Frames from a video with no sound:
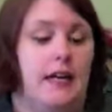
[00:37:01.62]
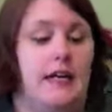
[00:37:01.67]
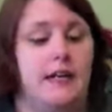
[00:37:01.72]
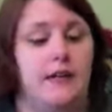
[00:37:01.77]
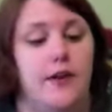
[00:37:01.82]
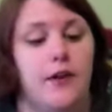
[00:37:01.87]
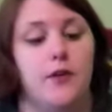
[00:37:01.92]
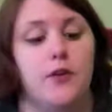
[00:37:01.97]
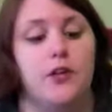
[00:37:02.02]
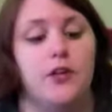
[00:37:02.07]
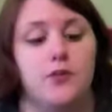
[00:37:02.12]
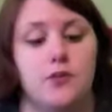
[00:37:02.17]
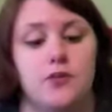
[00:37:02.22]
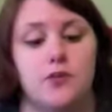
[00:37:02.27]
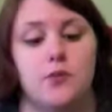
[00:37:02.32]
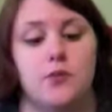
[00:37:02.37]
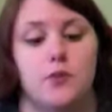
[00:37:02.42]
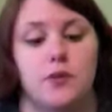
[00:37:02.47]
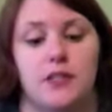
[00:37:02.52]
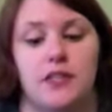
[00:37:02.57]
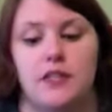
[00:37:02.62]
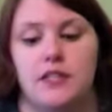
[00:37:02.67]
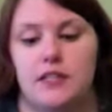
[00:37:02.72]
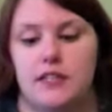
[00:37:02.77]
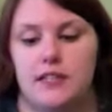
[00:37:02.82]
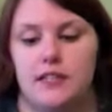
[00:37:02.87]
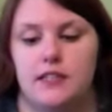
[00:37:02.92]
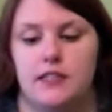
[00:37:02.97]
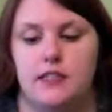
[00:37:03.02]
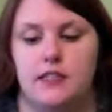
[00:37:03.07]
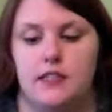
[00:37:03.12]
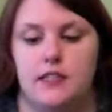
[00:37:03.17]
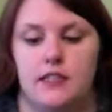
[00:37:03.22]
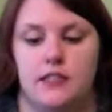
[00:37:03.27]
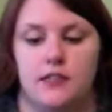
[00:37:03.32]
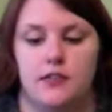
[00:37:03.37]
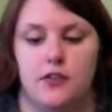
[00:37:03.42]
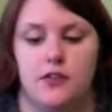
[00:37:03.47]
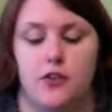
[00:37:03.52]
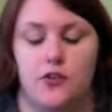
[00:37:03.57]
Now, I used to really like
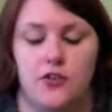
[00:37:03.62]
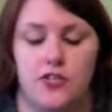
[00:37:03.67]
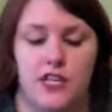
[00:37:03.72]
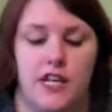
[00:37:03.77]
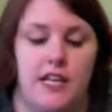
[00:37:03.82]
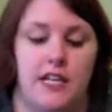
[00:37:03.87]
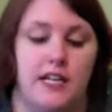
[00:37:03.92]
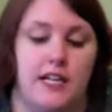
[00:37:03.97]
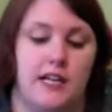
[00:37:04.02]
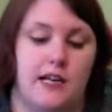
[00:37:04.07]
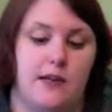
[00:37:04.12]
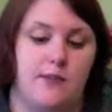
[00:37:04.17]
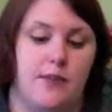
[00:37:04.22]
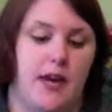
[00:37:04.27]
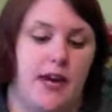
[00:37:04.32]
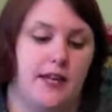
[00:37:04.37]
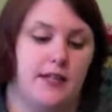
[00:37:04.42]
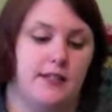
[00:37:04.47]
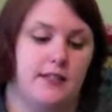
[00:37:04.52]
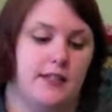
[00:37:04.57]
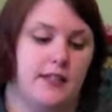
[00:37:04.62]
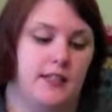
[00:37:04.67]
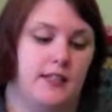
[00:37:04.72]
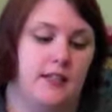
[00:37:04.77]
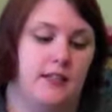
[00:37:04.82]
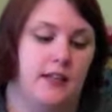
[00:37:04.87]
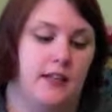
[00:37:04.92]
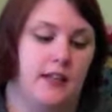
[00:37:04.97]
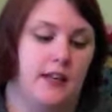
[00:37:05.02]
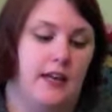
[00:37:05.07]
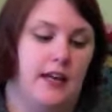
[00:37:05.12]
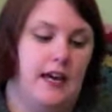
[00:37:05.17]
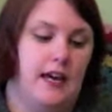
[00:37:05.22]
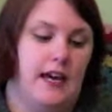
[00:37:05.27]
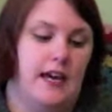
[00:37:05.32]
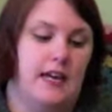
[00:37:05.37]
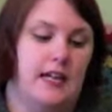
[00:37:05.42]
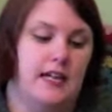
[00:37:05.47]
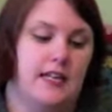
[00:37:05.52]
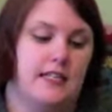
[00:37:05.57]
the Crochet Today magazine,
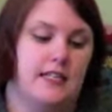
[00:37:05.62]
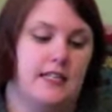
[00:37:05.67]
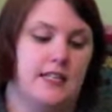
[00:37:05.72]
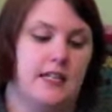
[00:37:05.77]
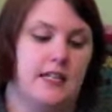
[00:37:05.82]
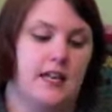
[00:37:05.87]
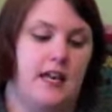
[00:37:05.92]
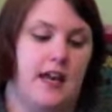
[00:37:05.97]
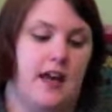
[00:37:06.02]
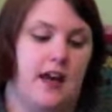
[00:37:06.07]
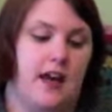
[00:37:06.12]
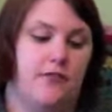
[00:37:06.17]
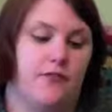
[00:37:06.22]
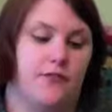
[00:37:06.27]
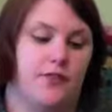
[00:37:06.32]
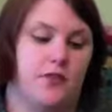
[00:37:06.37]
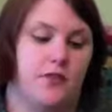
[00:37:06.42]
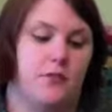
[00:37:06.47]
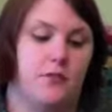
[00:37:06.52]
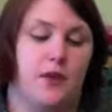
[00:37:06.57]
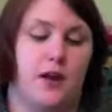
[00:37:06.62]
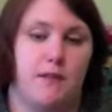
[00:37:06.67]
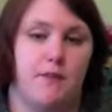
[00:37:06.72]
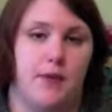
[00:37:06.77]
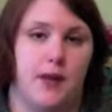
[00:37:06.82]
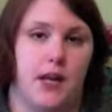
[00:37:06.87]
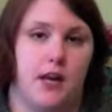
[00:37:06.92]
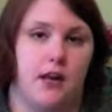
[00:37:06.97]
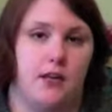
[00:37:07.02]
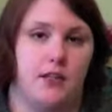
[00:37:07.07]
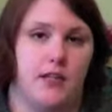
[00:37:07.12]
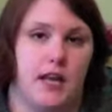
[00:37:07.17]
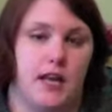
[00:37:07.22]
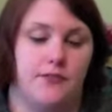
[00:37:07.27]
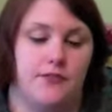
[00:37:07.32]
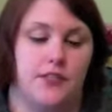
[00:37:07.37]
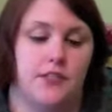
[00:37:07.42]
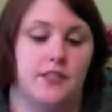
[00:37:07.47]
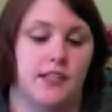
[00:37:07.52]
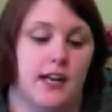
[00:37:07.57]
and I think after Brett Barra
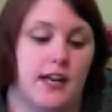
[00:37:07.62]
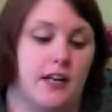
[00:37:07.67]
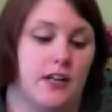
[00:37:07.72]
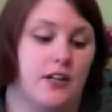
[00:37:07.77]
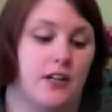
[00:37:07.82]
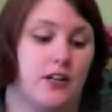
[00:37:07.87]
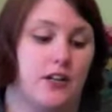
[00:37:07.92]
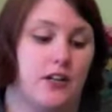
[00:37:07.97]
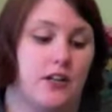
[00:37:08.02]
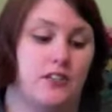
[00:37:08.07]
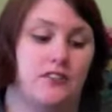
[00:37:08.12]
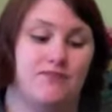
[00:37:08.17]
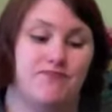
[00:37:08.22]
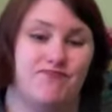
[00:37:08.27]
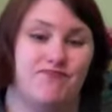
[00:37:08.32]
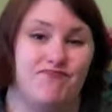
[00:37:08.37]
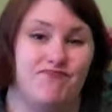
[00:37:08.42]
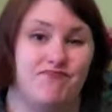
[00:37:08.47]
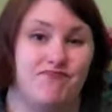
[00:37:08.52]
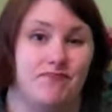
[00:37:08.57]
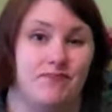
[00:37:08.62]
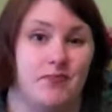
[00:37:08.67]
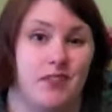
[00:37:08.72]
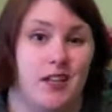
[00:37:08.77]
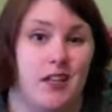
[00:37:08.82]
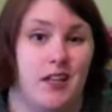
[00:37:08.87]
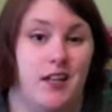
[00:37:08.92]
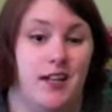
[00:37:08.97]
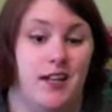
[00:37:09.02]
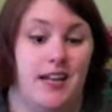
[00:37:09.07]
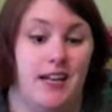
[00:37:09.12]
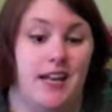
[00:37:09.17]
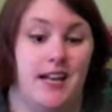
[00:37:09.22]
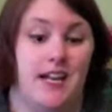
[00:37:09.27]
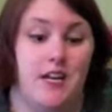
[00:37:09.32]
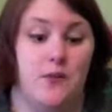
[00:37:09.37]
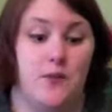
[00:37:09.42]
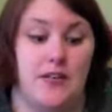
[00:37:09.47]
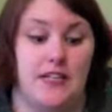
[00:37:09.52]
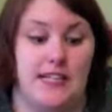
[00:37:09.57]
left as editor,
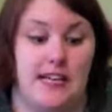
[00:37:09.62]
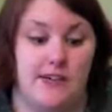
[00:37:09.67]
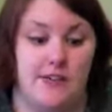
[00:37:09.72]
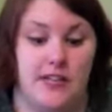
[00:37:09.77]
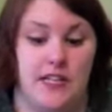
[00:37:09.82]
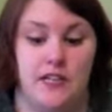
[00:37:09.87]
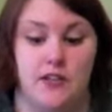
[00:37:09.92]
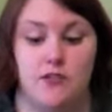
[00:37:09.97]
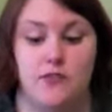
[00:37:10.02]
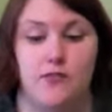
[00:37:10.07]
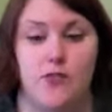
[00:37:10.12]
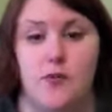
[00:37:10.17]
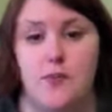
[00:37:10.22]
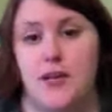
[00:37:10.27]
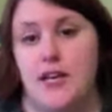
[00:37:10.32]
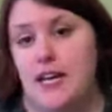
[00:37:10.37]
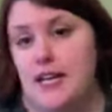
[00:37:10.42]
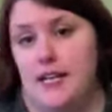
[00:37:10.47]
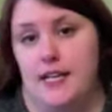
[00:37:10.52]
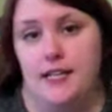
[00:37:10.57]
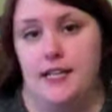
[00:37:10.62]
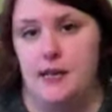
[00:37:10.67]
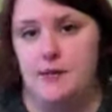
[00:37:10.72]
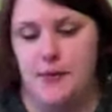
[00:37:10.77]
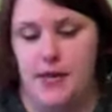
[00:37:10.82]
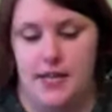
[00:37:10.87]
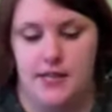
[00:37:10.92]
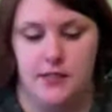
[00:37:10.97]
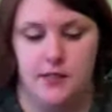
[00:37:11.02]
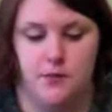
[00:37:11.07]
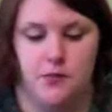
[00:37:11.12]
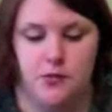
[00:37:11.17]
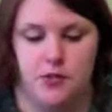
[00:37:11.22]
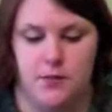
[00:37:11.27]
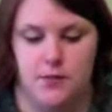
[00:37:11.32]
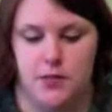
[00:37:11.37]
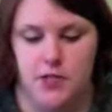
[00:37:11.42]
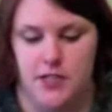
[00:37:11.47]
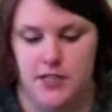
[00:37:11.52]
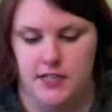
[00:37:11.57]
kind of went downhill for me, and I let my
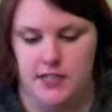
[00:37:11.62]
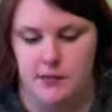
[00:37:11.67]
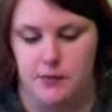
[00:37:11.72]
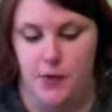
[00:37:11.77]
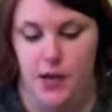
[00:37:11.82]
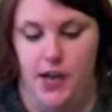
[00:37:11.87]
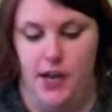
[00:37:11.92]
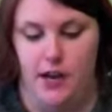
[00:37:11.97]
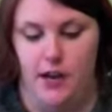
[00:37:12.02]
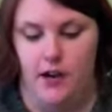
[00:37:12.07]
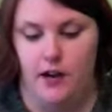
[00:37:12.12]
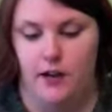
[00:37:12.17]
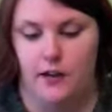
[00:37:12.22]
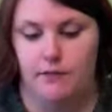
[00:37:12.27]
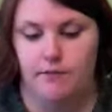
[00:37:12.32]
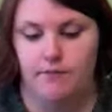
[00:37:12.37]
subscription expire.